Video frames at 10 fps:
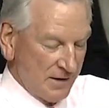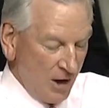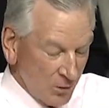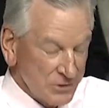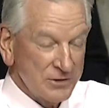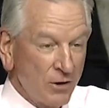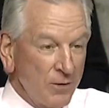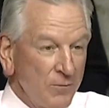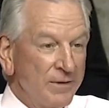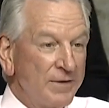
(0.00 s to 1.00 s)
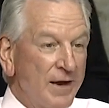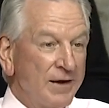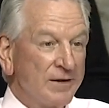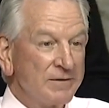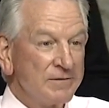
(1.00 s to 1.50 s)
I always told them one
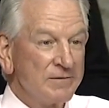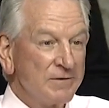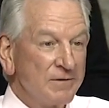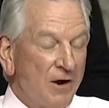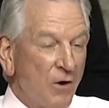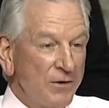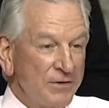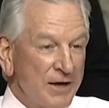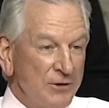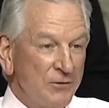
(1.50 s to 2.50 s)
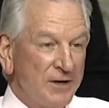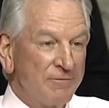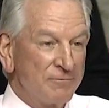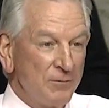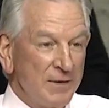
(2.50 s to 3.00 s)
thing: only thing you get
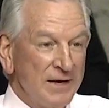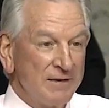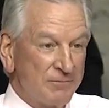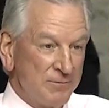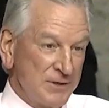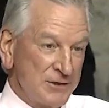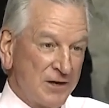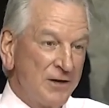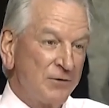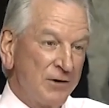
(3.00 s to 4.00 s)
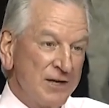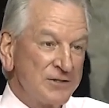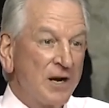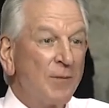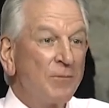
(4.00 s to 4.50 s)
from me and from this country
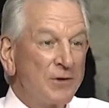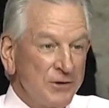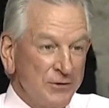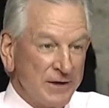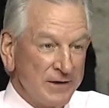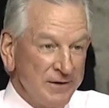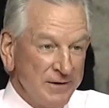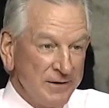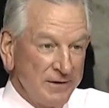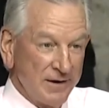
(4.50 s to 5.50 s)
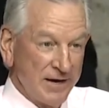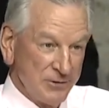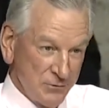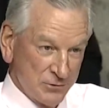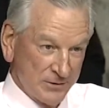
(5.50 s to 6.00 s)
is an opportunity.
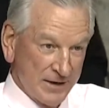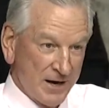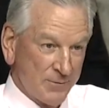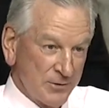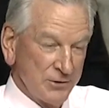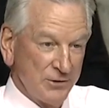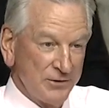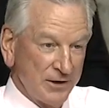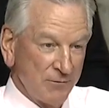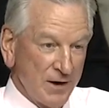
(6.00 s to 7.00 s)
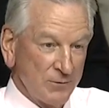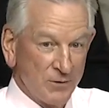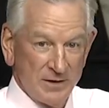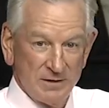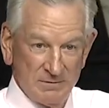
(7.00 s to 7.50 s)
And you took that opportunity and ran
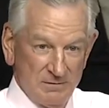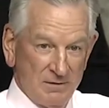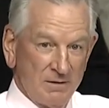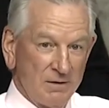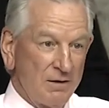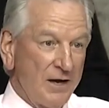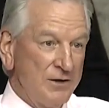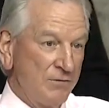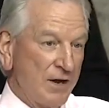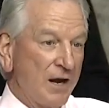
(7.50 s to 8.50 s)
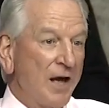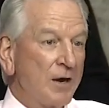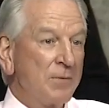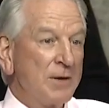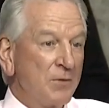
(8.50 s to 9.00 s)
with it and you've got a lot
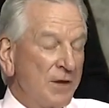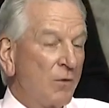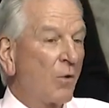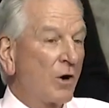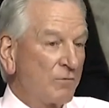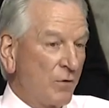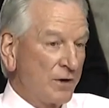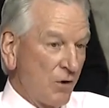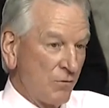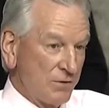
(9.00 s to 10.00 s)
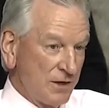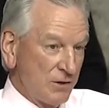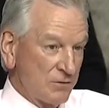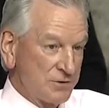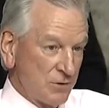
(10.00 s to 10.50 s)
of people that work for you over the
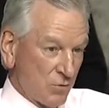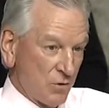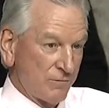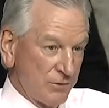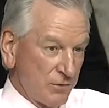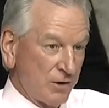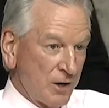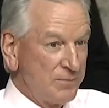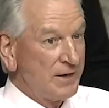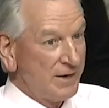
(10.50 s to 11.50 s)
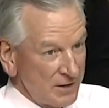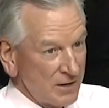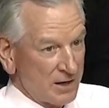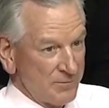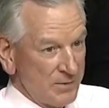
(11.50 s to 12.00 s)
years and work for your company and their
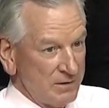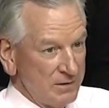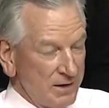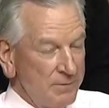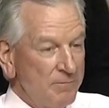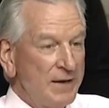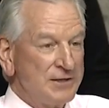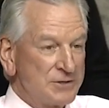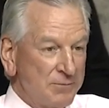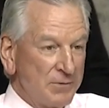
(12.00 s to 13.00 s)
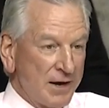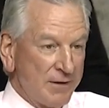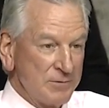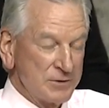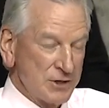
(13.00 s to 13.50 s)
company and made something
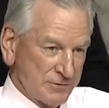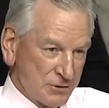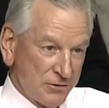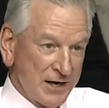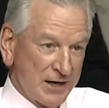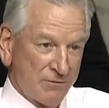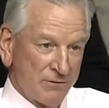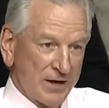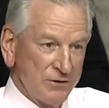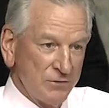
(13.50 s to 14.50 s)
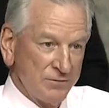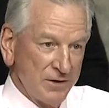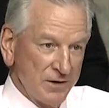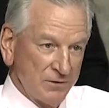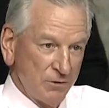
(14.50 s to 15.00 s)
out of themselves. So thank you for that. You've,
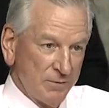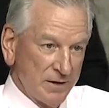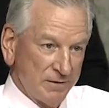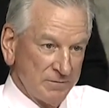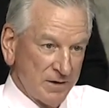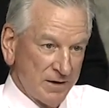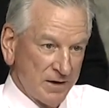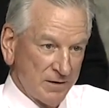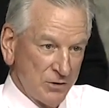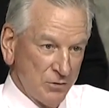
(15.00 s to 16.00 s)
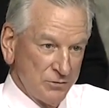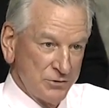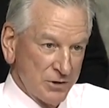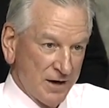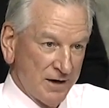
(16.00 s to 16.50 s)
you've been a, a
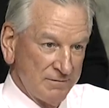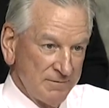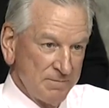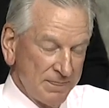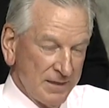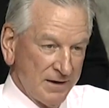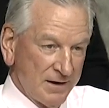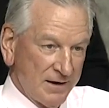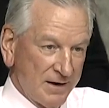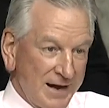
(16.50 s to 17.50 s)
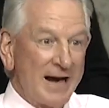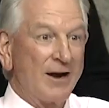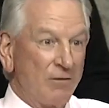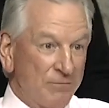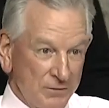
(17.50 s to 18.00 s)
huge uh, uh,
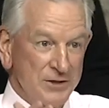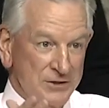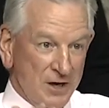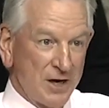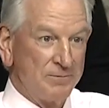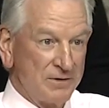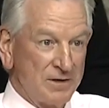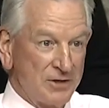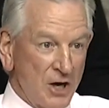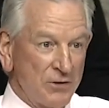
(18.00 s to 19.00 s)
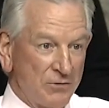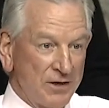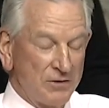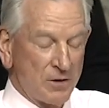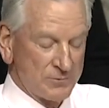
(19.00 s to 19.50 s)
idol for this com- country
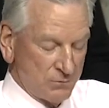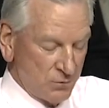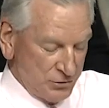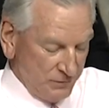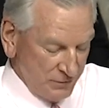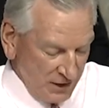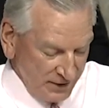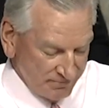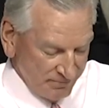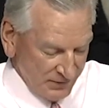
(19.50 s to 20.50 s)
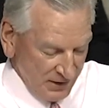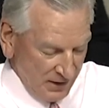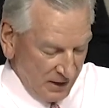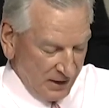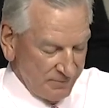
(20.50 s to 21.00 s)
in terms of what you've done.
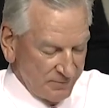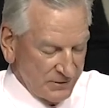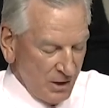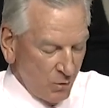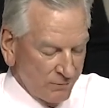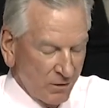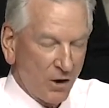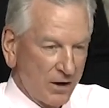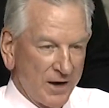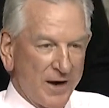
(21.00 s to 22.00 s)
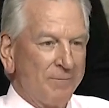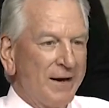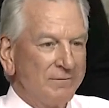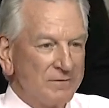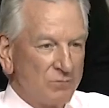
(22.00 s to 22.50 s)
Uh, you know, we've heard a lot
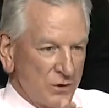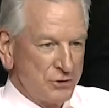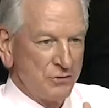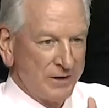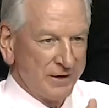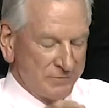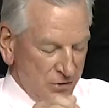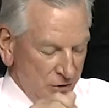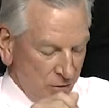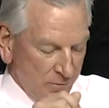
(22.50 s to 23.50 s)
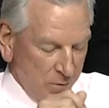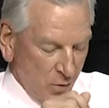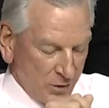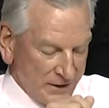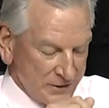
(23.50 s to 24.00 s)
about what you give to your
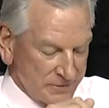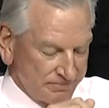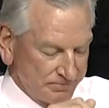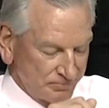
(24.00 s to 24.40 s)
employees,